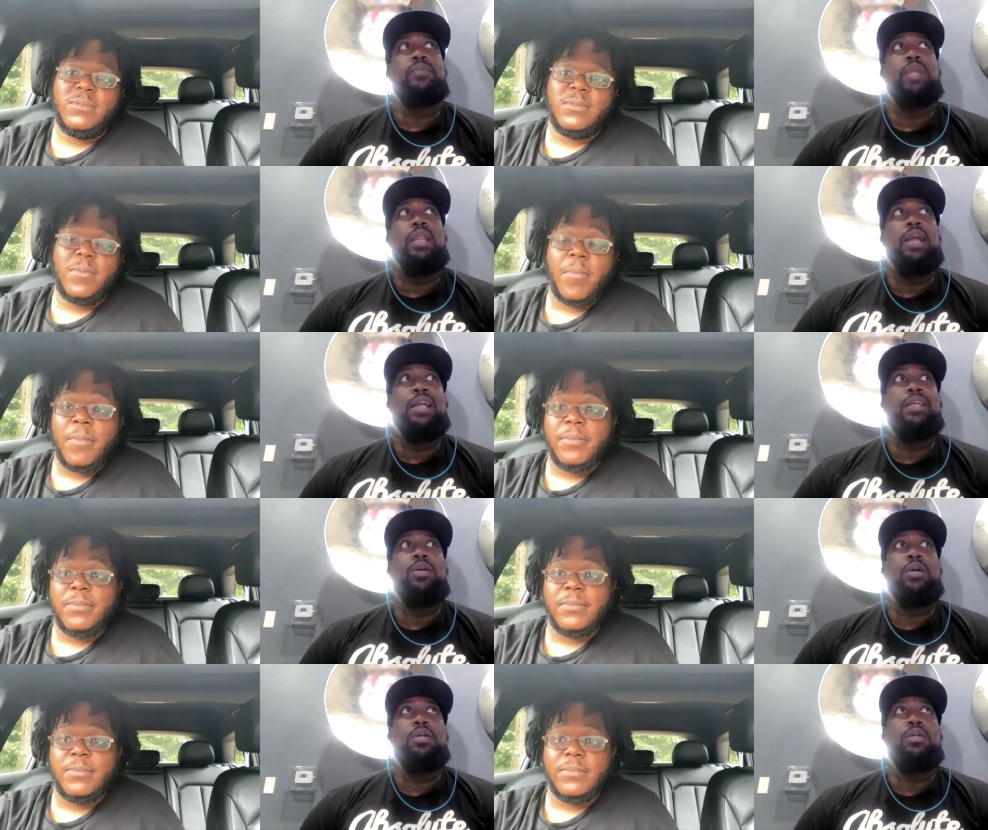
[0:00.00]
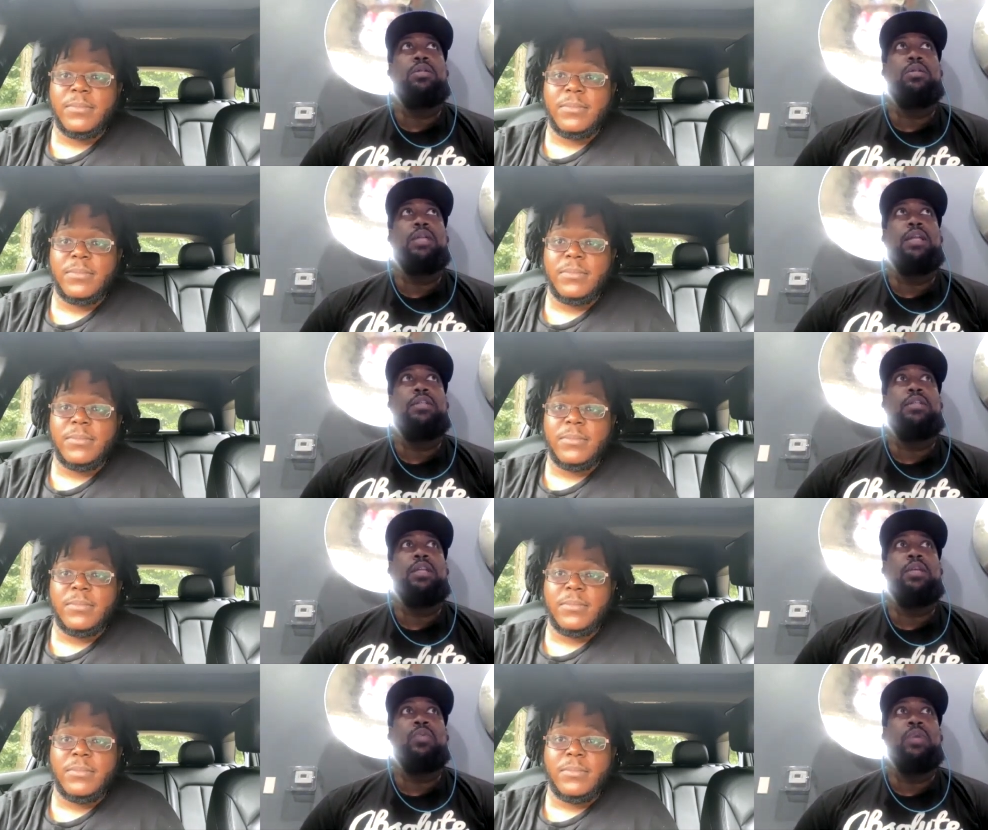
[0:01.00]
Speaker 1: a lot of y'all that are
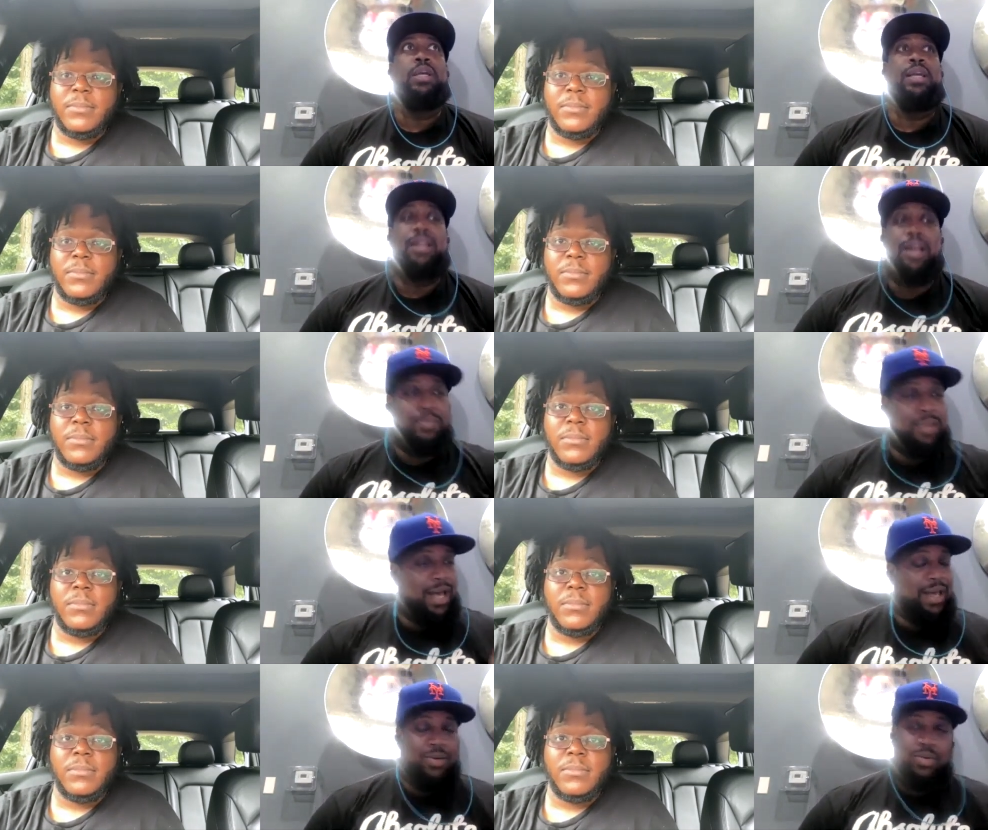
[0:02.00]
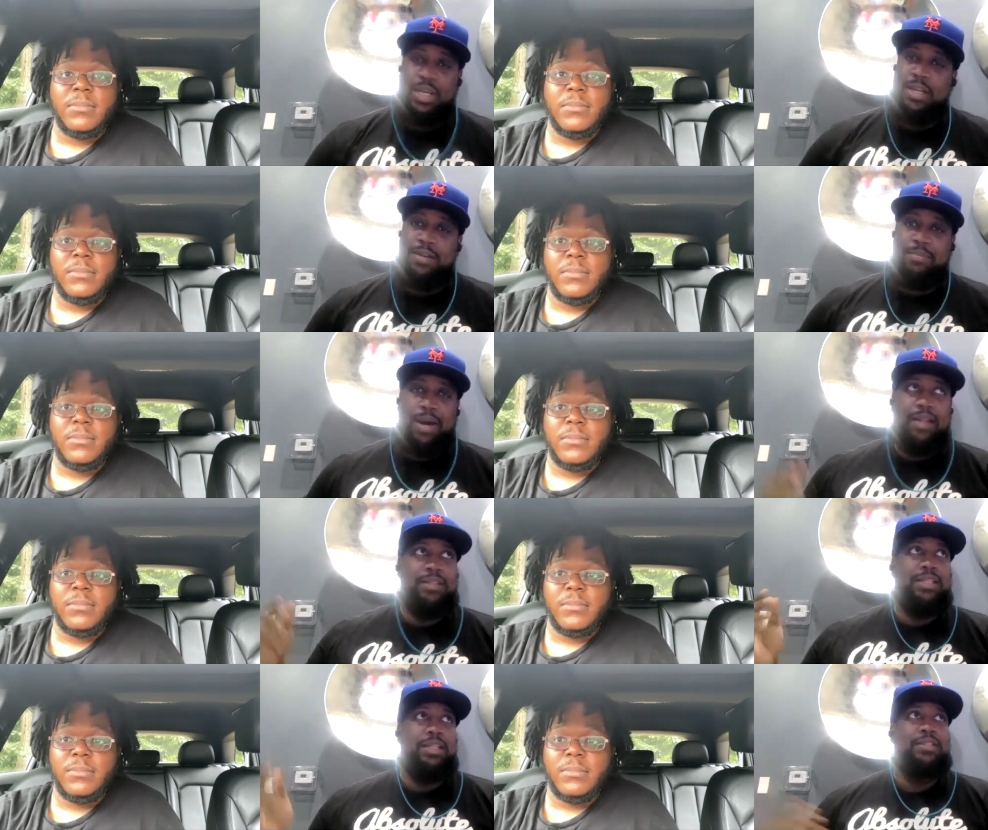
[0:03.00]
dealing with, and I'm not, I don't get into
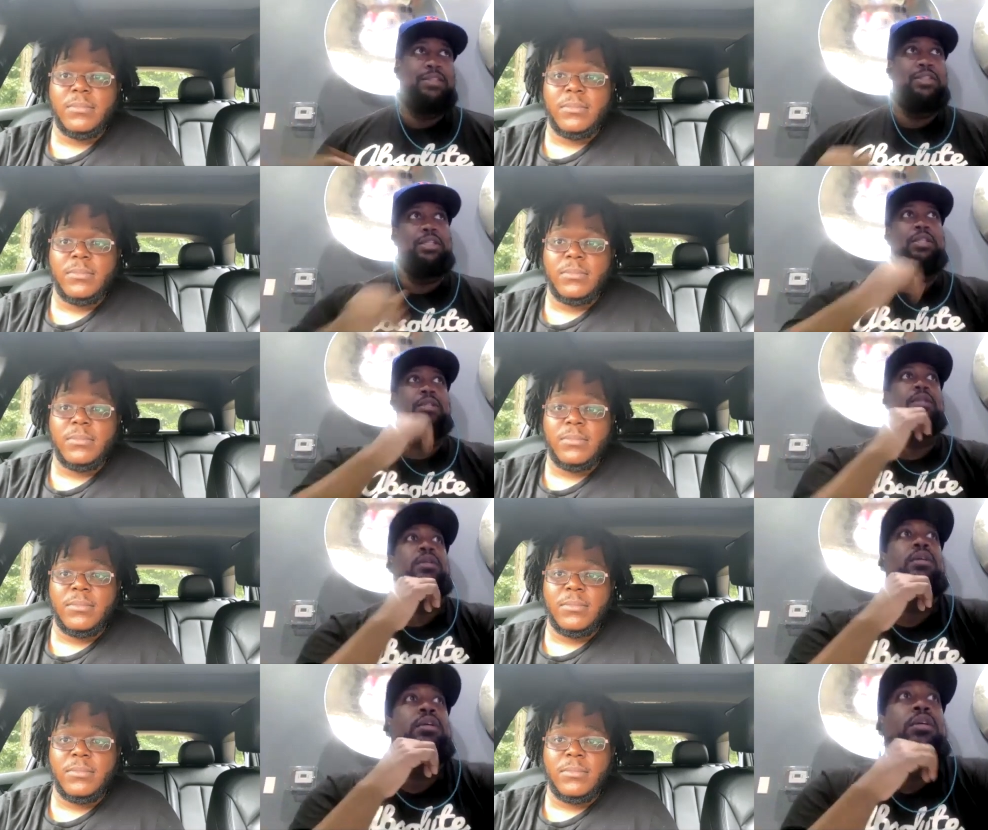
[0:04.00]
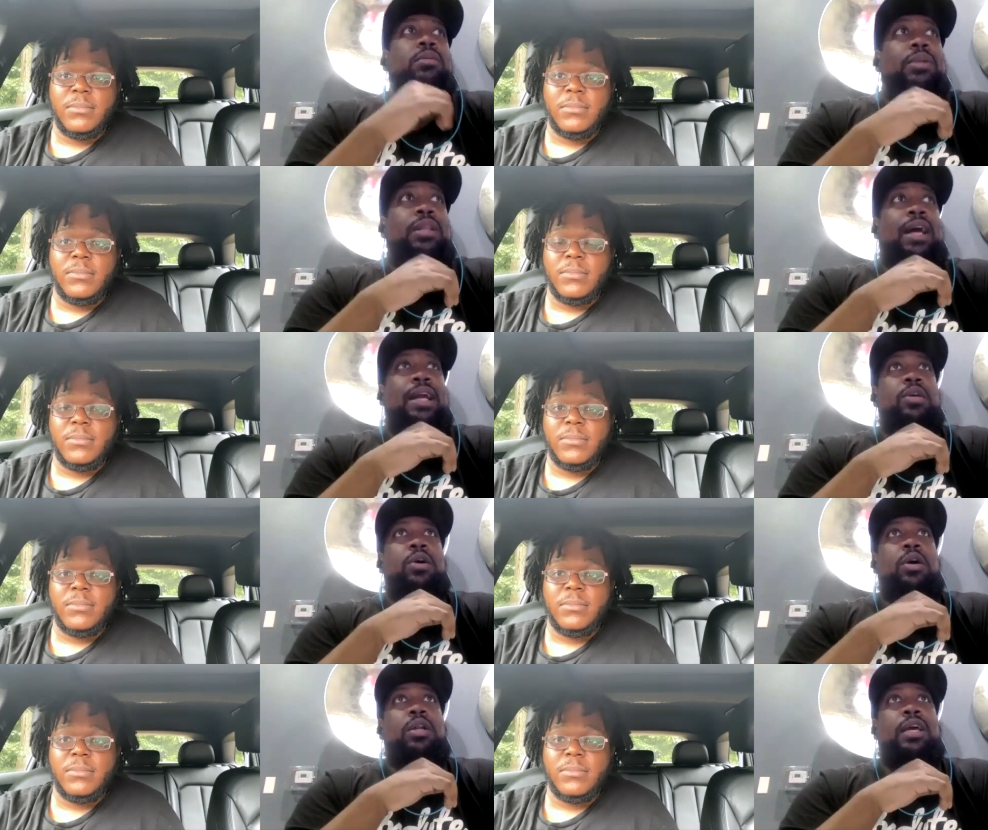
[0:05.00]
politics and shit, but a lot of
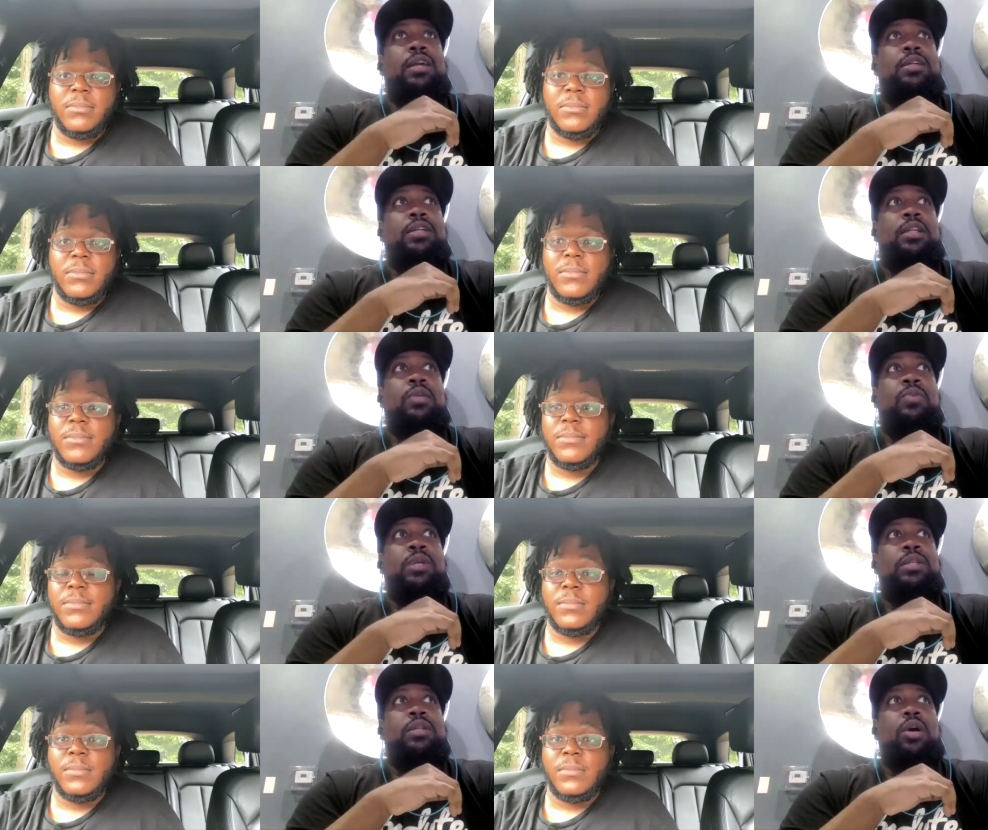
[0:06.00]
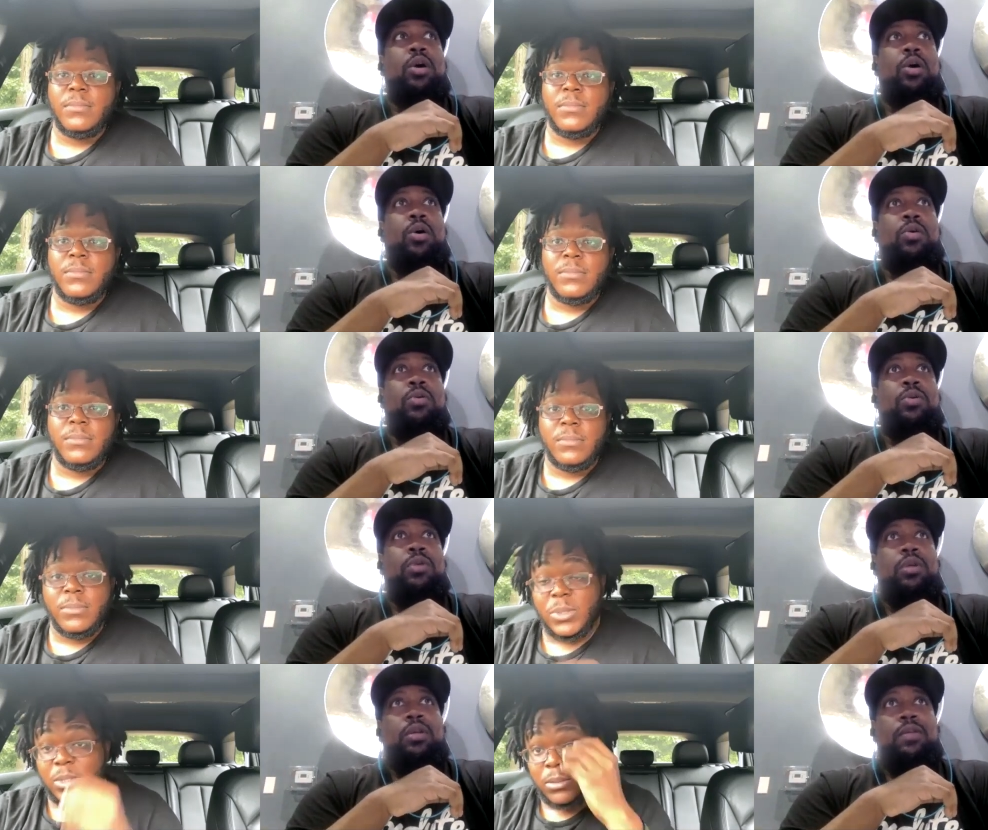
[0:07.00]
y'all that are dealing with the
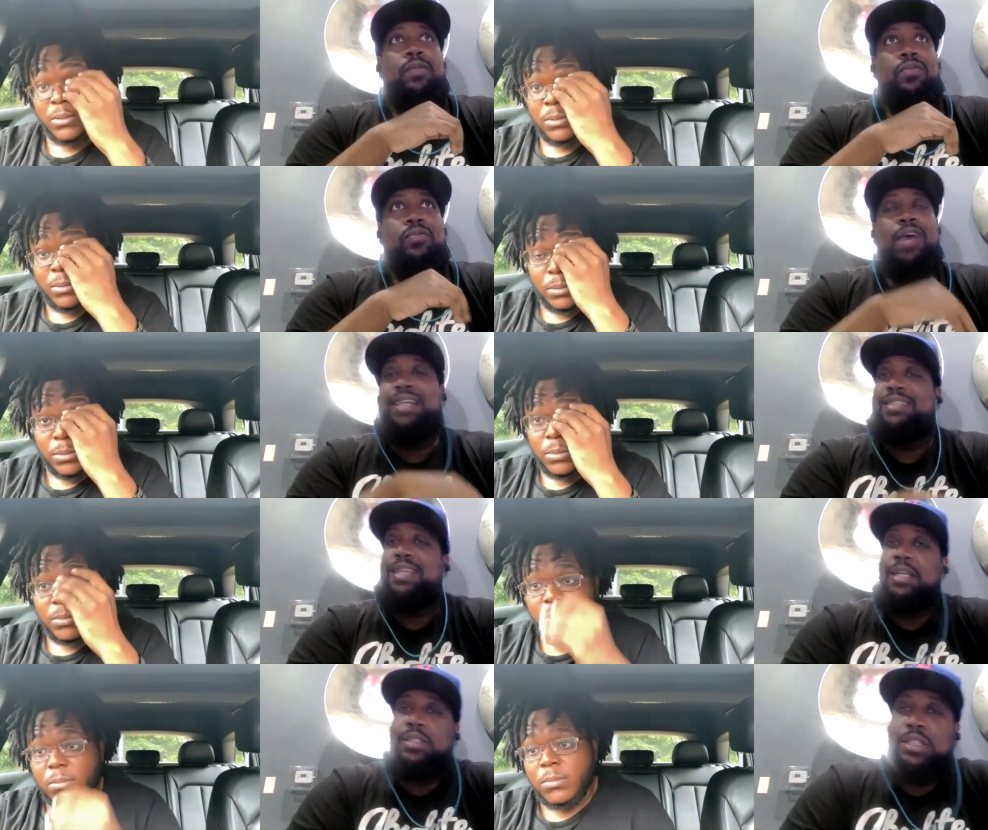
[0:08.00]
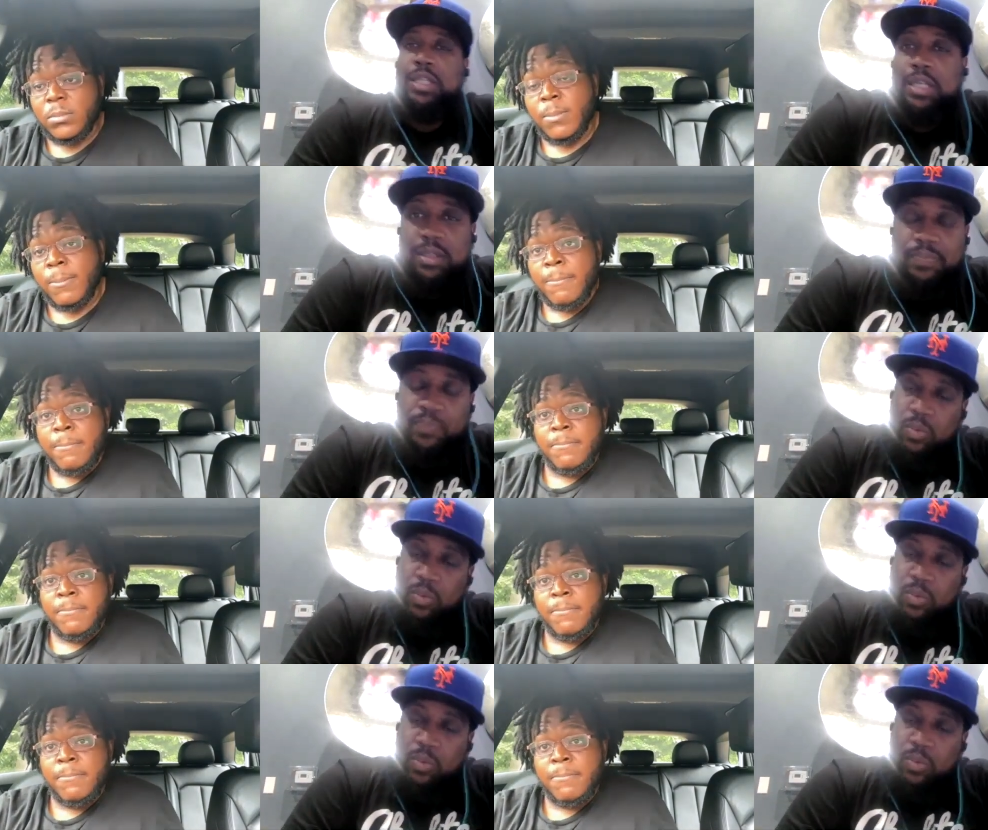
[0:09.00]
whole vaccine shit,